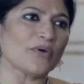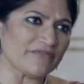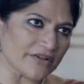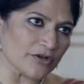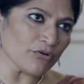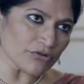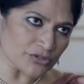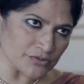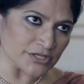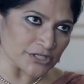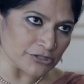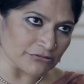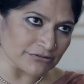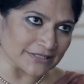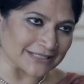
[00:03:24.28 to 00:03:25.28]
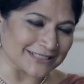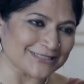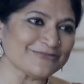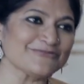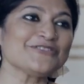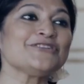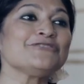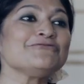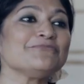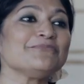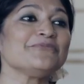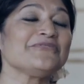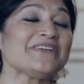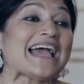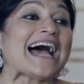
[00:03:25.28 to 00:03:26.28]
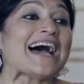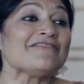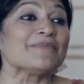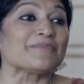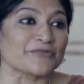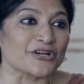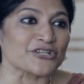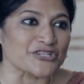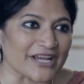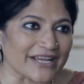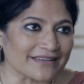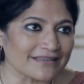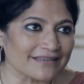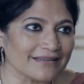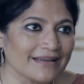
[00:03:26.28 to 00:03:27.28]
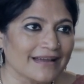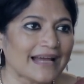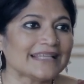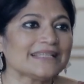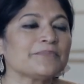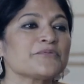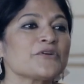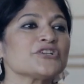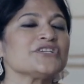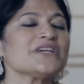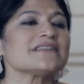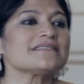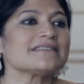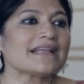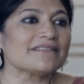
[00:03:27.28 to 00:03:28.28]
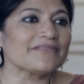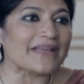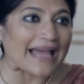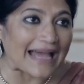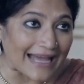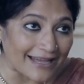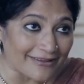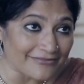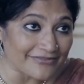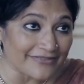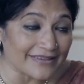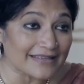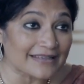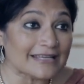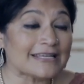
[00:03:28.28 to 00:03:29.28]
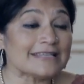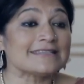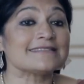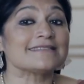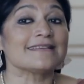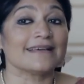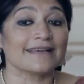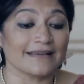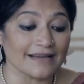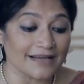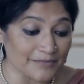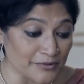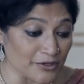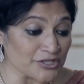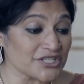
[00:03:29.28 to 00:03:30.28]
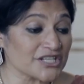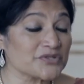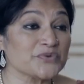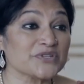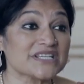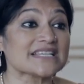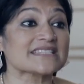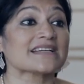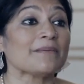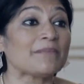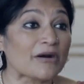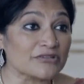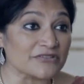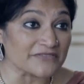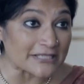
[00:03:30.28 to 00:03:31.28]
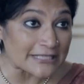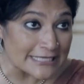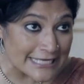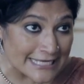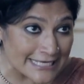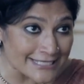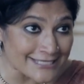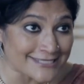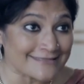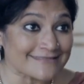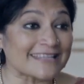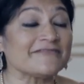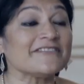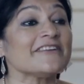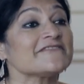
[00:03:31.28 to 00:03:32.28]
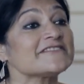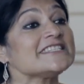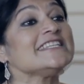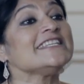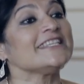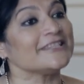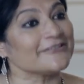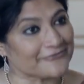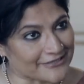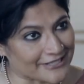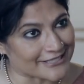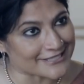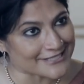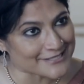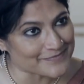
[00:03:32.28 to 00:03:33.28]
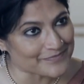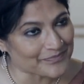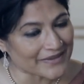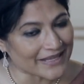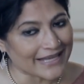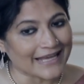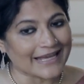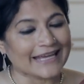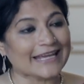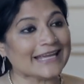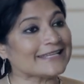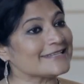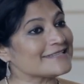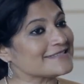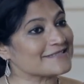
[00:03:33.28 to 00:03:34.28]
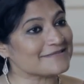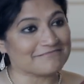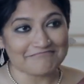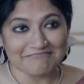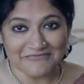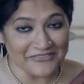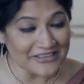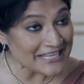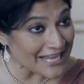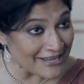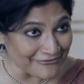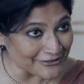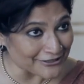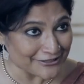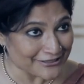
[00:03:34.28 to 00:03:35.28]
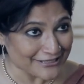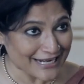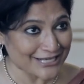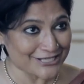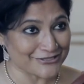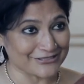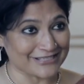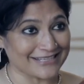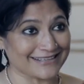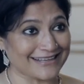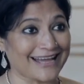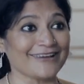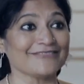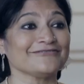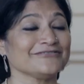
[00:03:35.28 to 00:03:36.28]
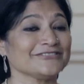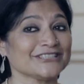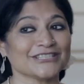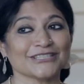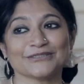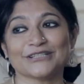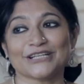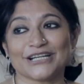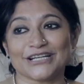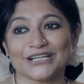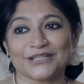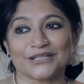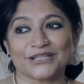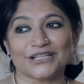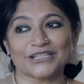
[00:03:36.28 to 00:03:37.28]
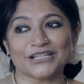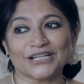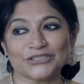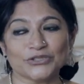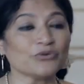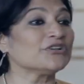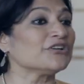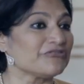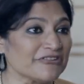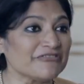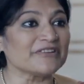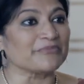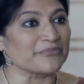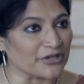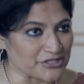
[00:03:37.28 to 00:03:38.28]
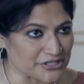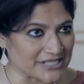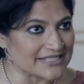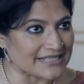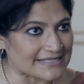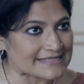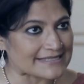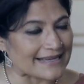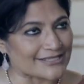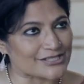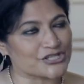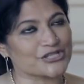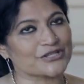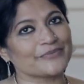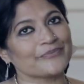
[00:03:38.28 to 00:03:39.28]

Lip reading: we go to a donor, we have a project, and the project that we have is a project which has come out of the needs that we have seen in the fields. We never actually have a donor-driven project as such.